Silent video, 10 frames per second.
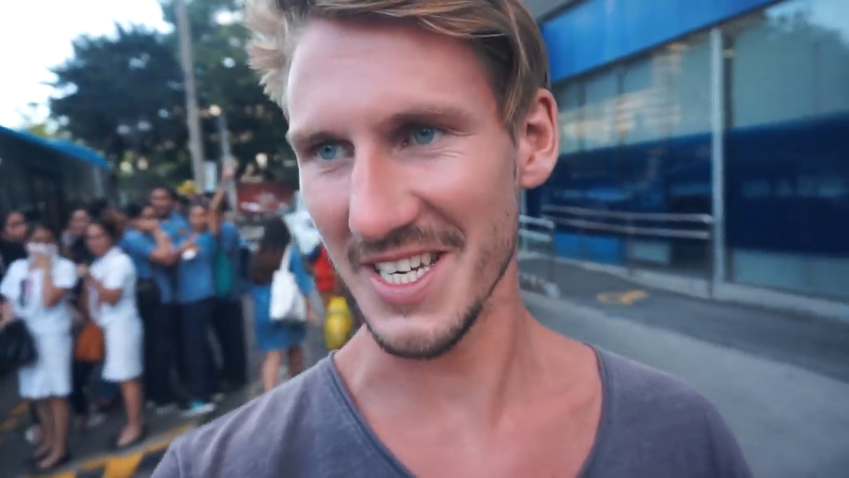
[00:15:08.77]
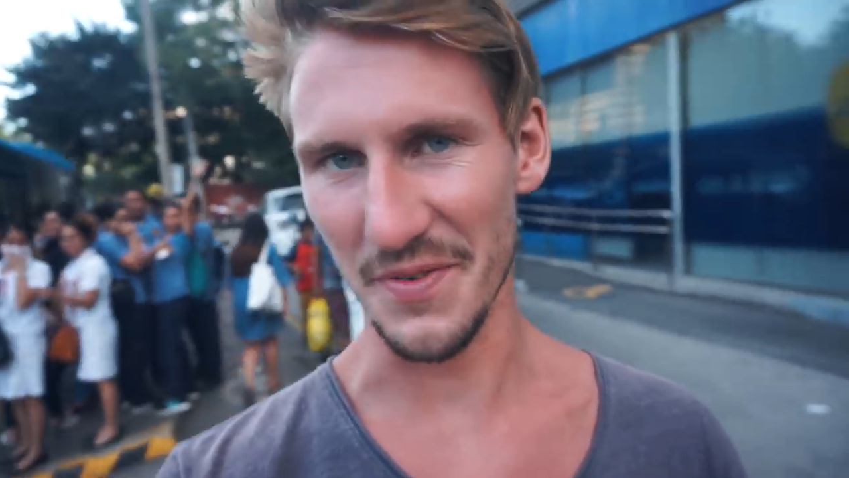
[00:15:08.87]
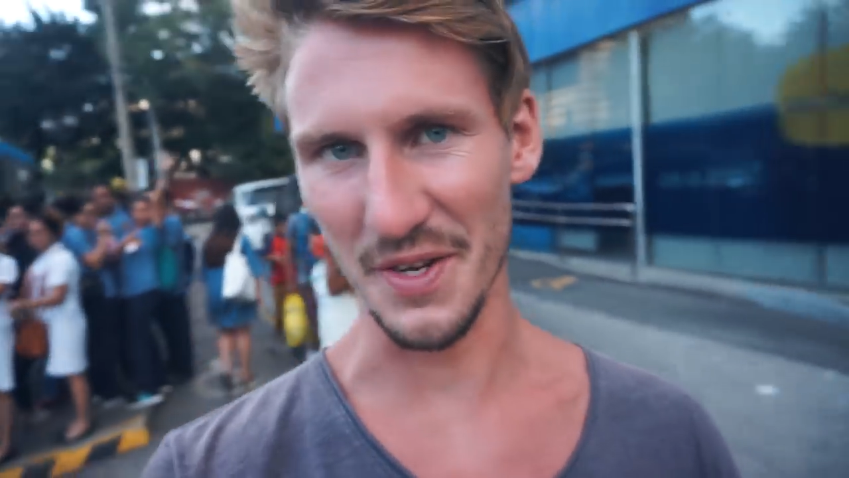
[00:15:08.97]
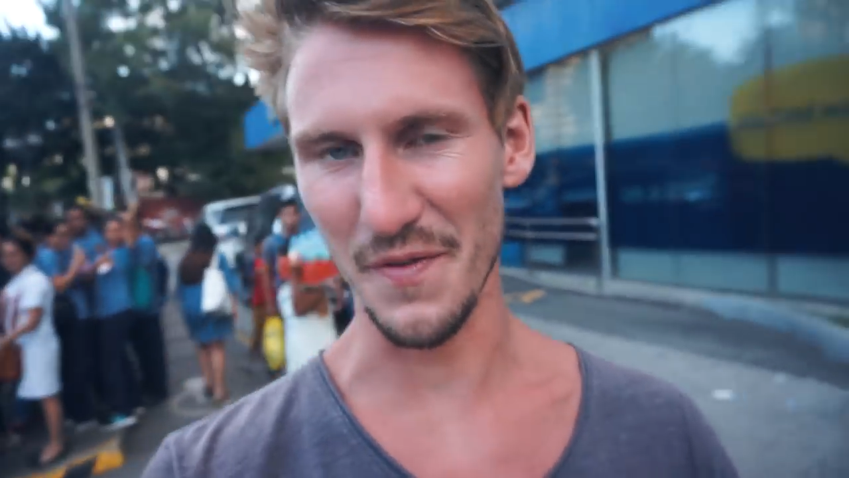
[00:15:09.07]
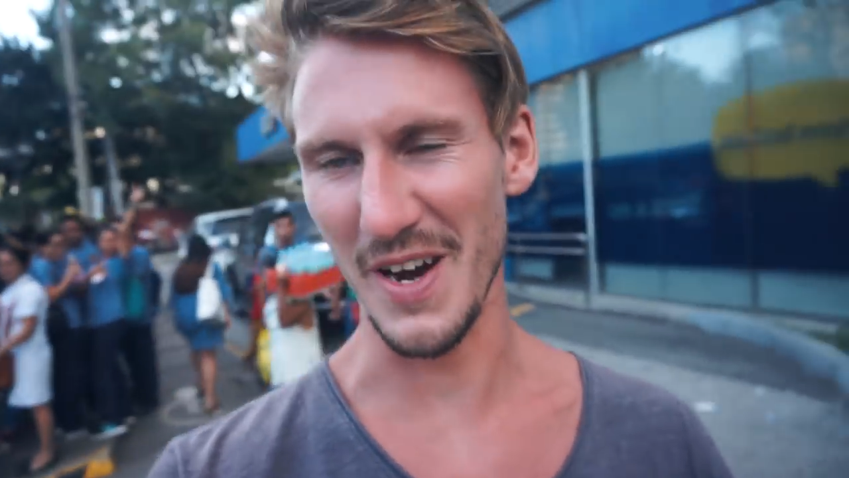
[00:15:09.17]
see
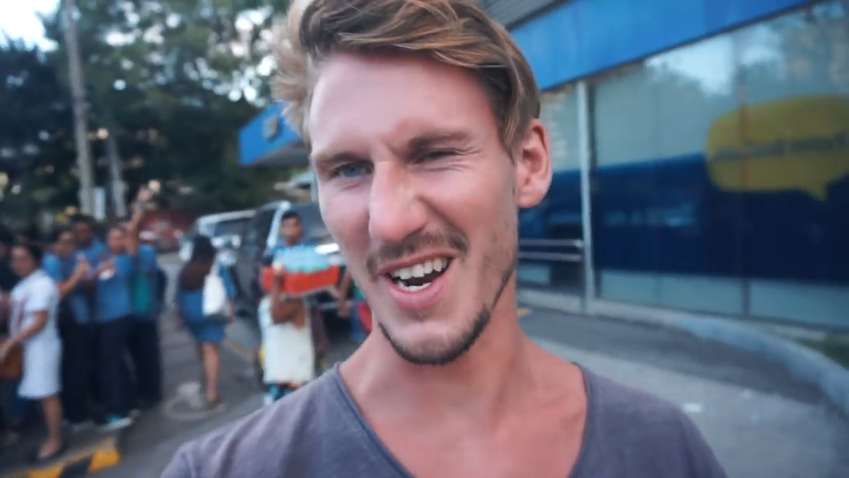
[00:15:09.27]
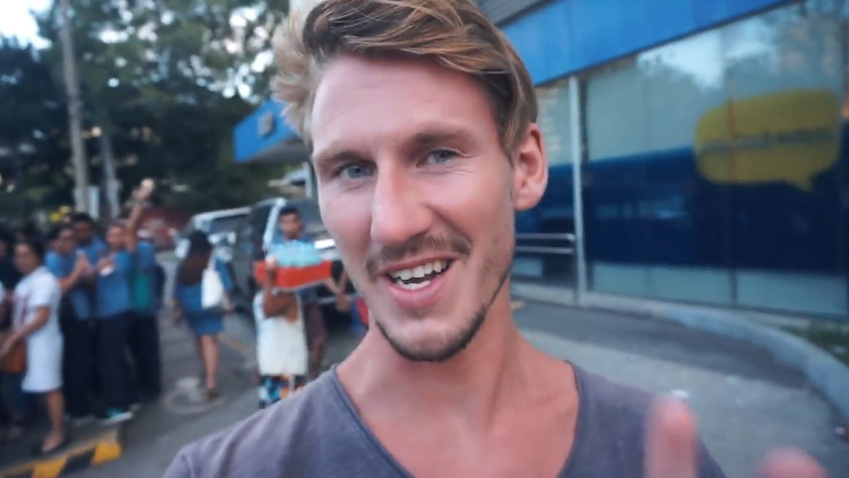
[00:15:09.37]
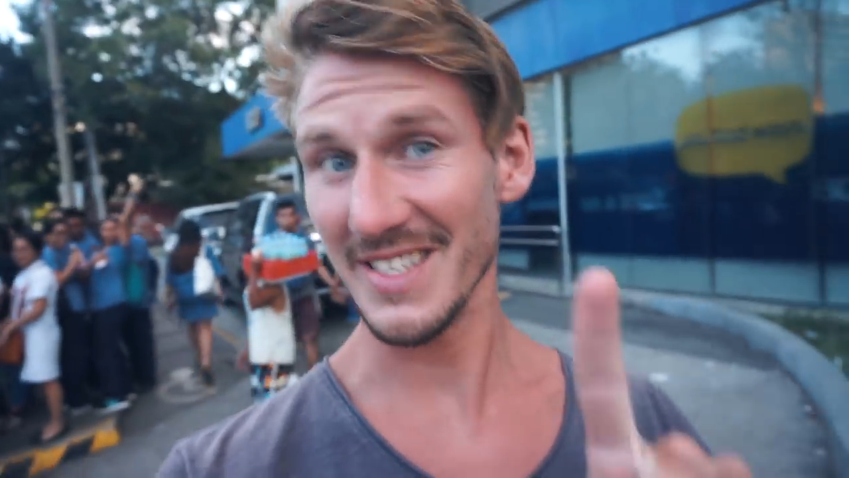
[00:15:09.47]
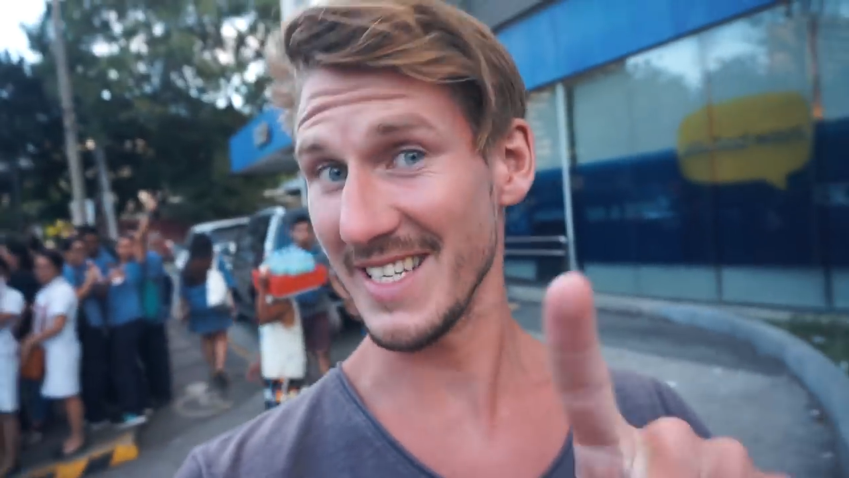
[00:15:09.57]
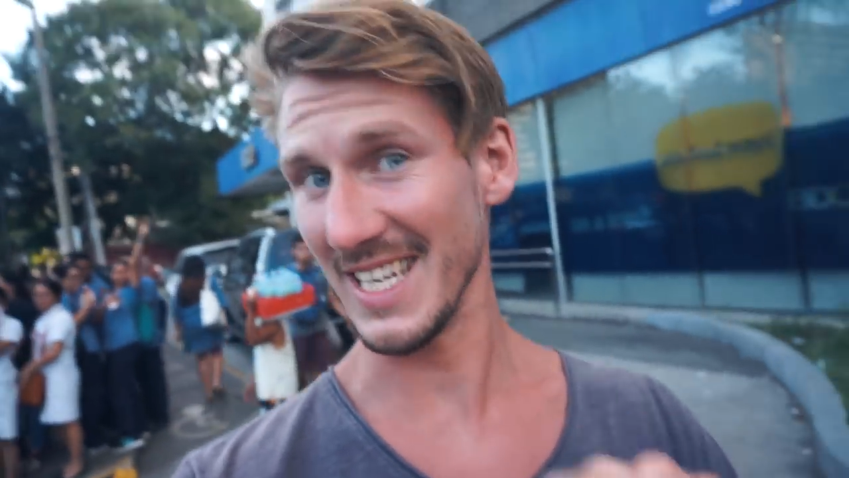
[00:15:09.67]
if we can find a
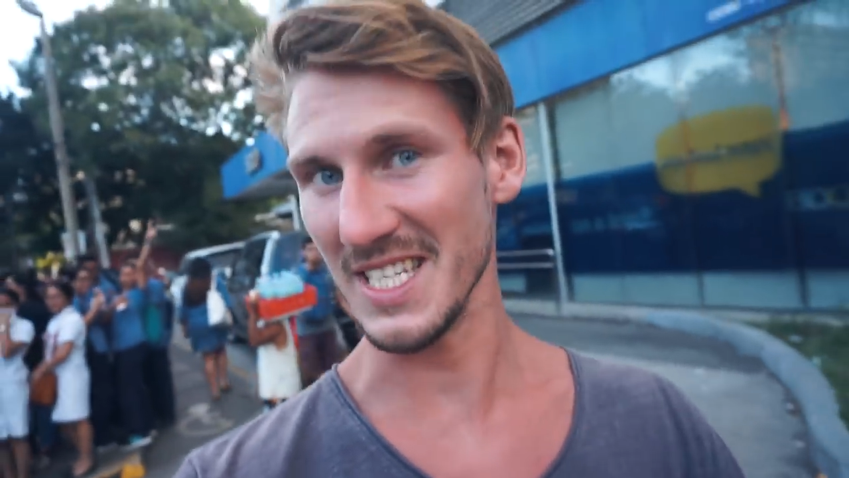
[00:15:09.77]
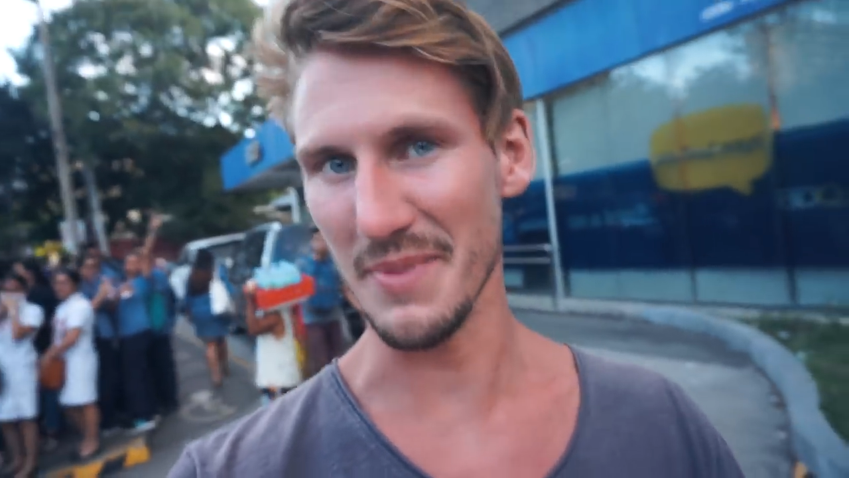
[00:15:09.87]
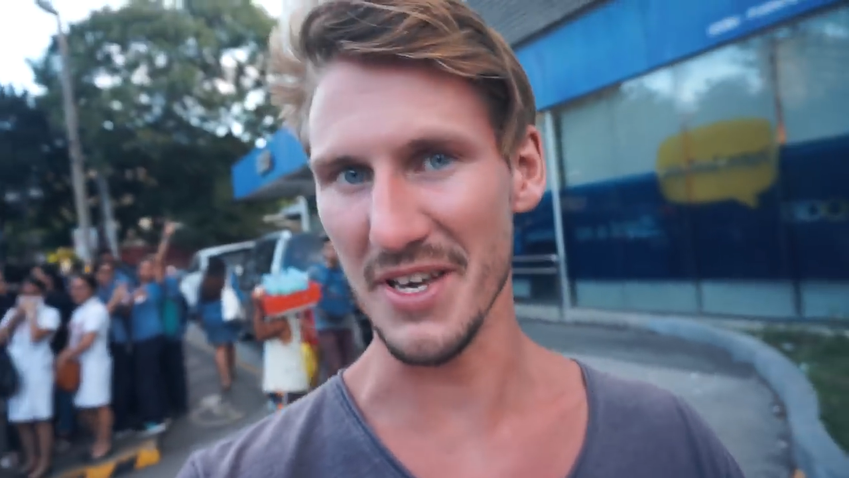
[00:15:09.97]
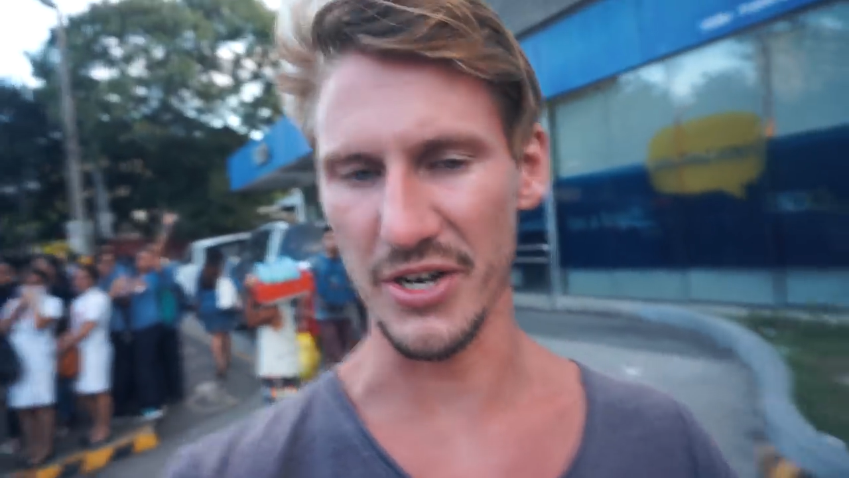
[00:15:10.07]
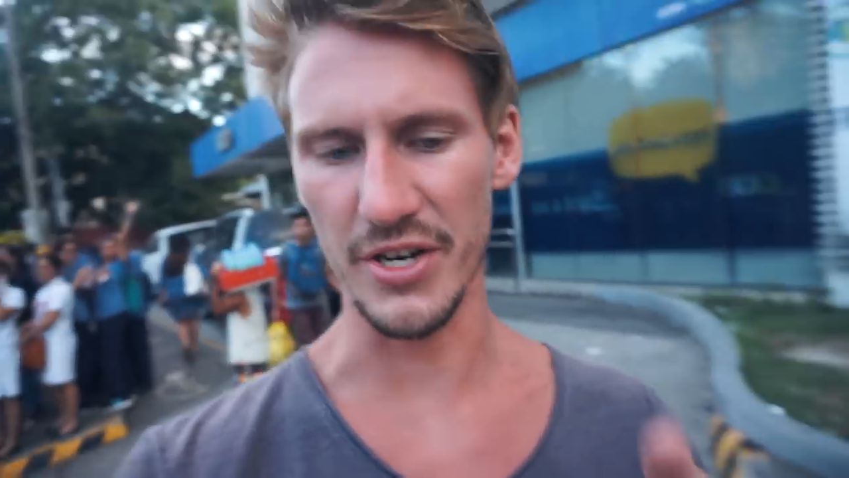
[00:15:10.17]
taxi
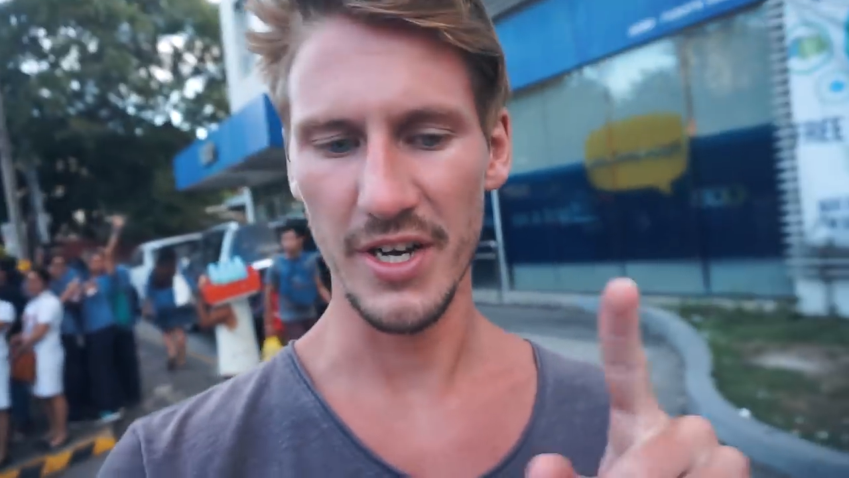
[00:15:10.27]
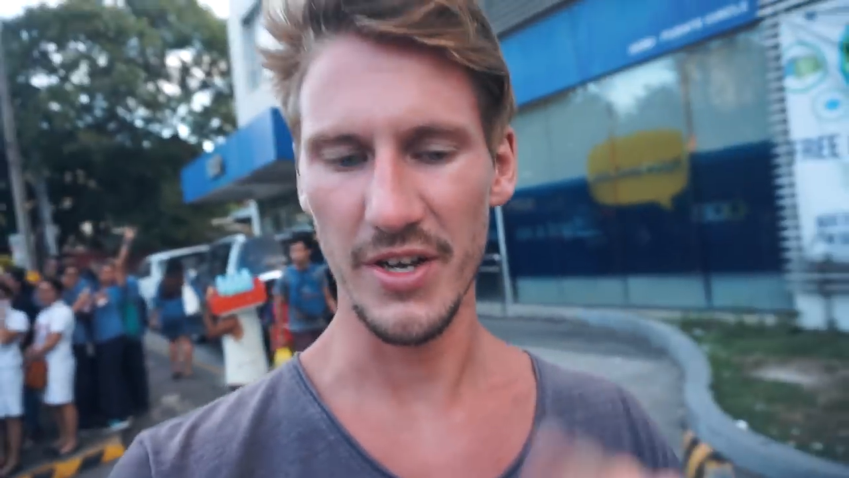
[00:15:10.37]
meter.